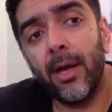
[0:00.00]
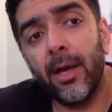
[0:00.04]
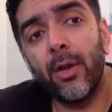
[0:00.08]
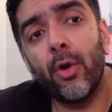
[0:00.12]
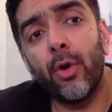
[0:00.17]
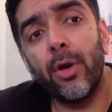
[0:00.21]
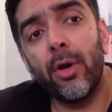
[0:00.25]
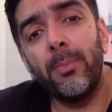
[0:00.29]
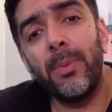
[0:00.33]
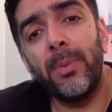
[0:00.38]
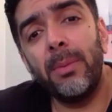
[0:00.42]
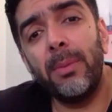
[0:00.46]
A
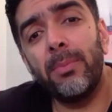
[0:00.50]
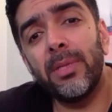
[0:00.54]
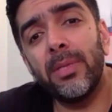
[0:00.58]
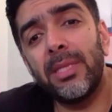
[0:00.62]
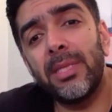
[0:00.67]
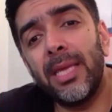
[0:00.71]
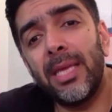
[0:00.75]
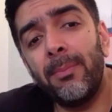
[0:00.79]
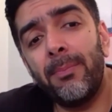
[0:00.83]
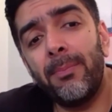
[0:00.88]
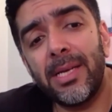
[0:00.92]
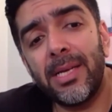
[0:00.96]
lot of people
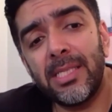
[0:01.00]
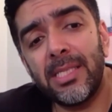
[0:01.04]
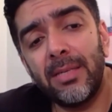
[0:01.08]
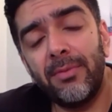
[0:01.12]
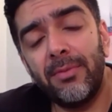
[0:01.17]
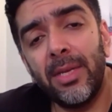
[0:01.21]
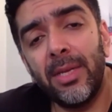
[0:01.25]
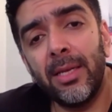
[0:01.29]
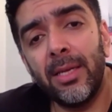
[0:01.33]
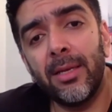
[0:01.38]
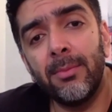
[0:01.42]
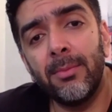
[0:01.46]
think
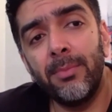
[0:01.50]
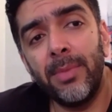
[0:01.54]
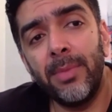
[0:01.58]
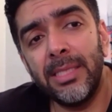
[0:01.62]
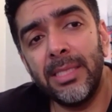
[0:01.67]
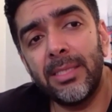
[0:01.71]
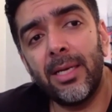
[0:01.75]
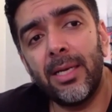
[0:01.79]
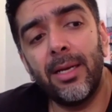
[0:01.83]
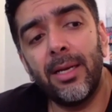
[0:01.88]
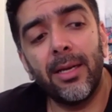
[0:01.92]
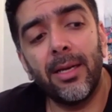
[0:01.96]
passive income
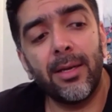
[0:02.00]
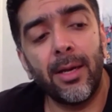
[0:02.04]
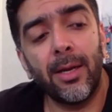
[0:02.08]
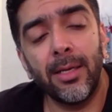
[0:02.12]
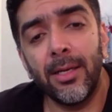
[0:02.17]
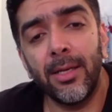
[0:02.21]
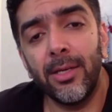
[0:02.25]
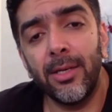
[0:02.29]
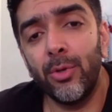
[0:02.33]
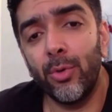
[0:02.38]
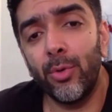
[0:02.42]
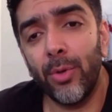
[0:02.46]
means that it will
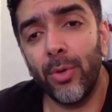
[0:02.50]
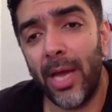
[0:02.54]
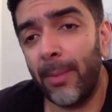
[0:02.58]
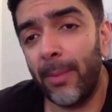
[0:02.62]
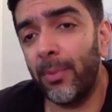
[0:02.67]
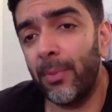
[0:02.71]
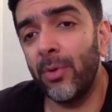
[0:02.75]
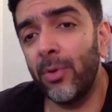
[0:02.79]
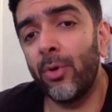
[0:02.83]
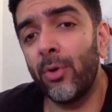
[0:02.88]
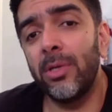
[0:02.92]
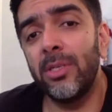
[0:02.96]
continue to
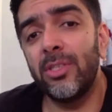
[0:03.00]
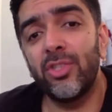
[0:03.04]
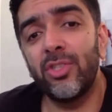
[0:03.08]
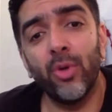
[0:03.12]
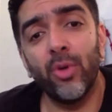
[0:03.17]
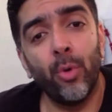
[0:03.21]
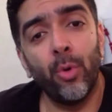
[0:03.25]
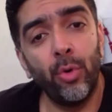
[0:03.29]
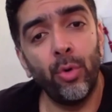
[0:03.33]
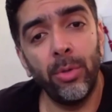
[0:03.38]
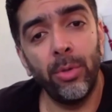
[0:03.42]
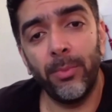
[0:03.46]
happen on
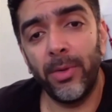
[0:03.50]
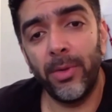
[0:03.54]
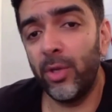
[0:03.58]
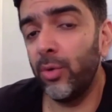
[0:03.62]
its own,